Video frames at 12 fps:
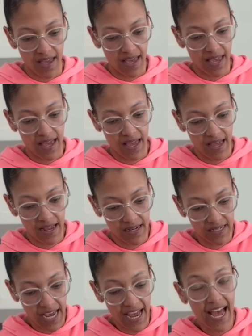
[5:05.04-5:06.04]

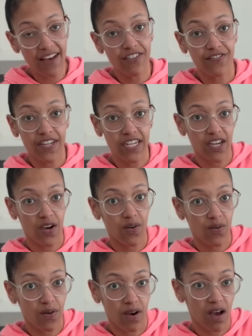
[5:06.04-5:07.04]
And I have a
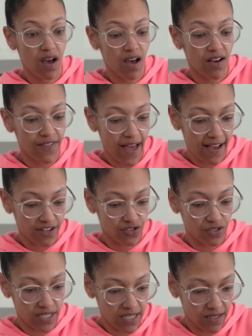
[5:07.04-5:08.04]
video of
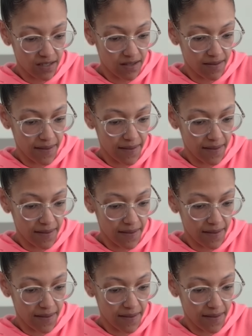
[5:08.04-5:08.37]
actually